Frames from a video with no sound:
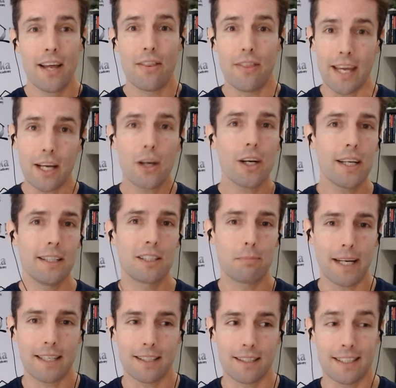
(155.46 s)
they're gonna
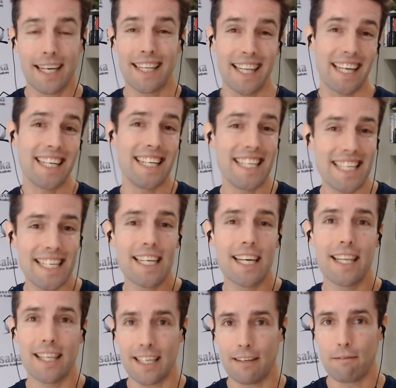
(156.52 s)
inspect it and they need
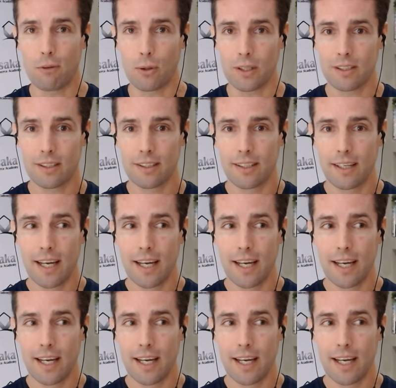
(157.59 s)
the invoice.